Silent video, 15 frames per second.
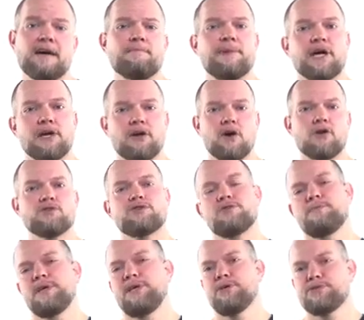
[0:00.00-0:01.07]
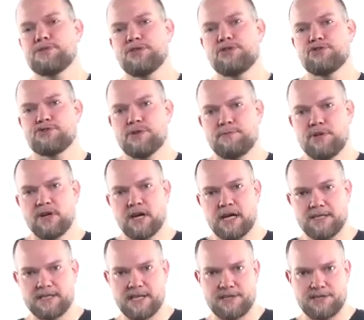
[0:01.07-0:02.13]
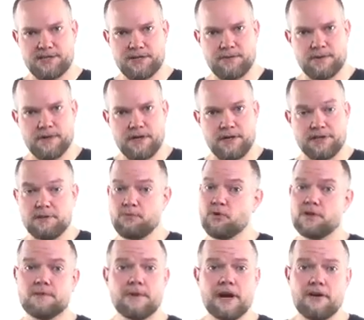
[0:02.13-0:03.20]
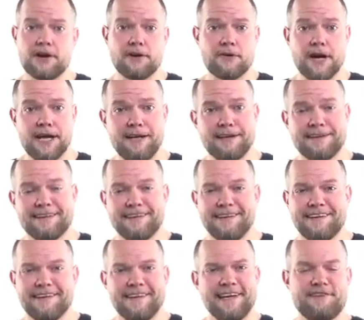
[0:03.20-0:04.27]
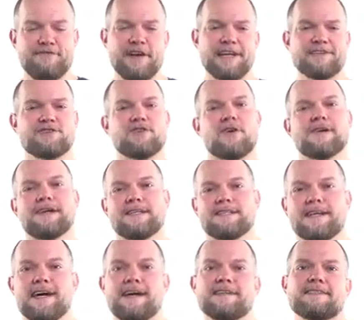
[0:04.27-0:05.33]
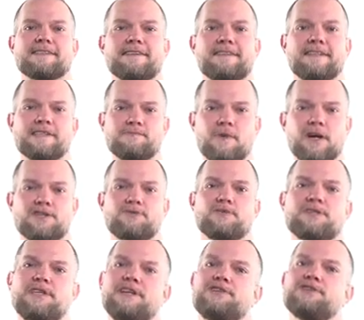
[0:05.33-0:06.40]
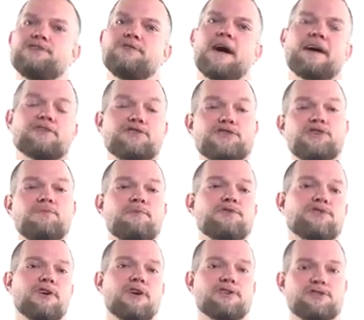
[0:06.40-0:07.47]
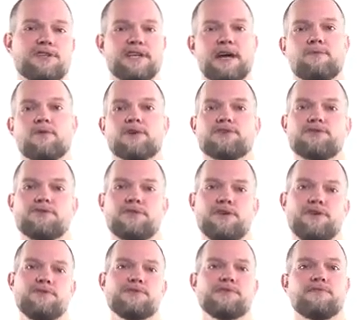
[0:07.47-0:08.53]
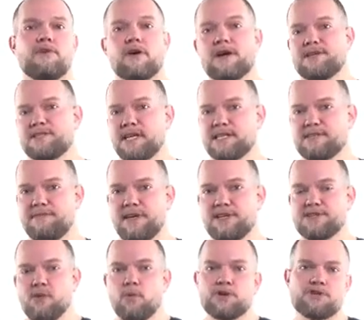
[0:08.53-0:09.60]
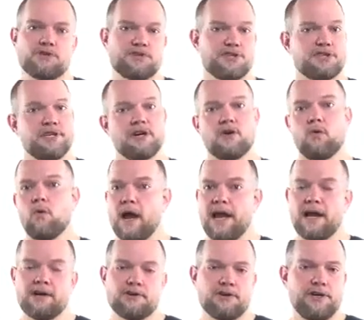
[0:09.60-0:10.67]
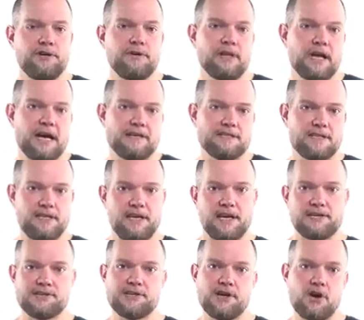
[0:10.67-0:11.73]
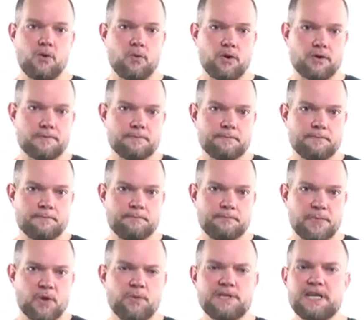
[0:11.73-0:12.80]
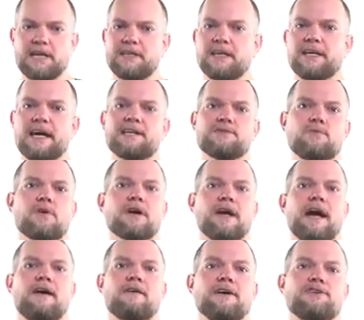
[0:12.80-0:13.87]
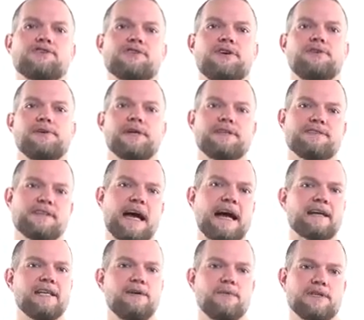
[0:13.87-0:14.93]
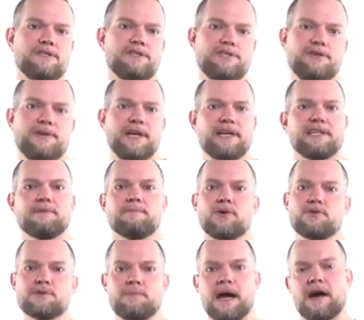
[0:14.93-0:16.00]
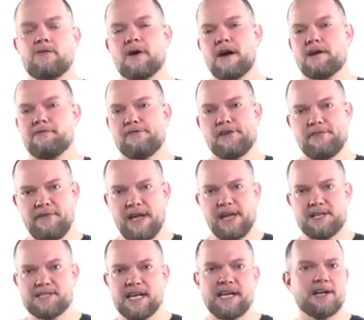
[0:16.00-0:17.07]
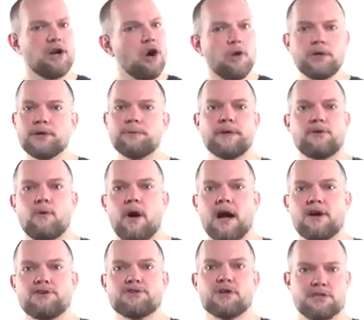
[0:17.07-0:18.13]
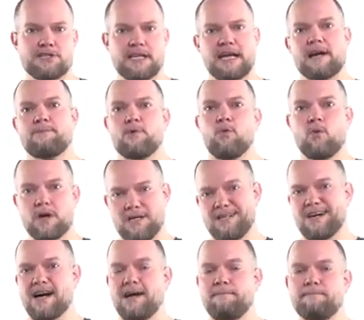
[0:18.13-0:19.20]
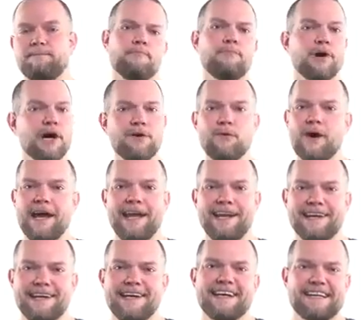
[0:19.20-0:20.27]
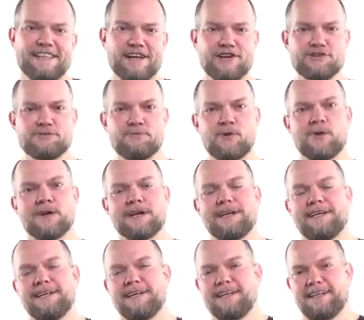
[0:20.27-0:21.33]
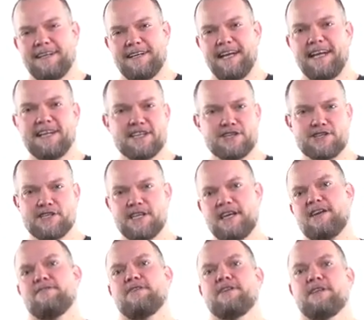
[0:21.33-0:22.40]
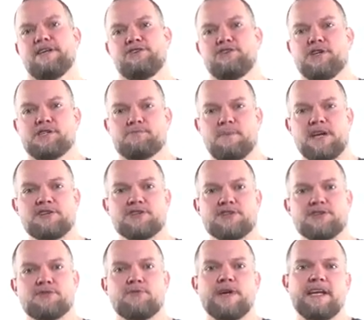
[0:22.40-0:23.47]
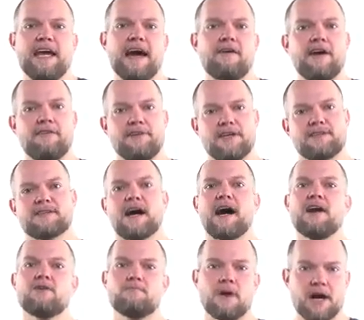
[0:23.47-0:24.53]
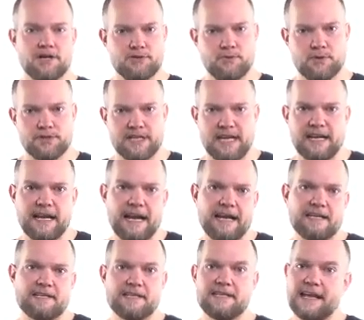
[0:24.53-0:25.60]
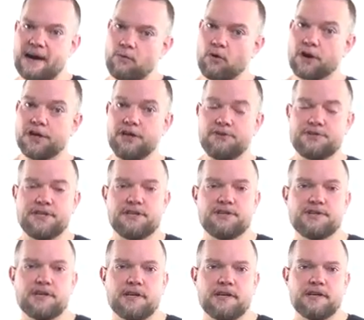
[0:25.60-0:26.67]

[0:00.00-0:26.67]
but can also be used to distribute content to. The more the merrier, right? Advanced RSS. This module teaches you how to supercharge the networks through the use of RSS feeds, which are still way underutilized in the SEO world. We take the guesswork out and show you exactly what to do to get the most power out of your feeds, and it only requires setup one time. But wait, there's more. In addition to everything just mentioned, we now have an entire module dedicated to network usage.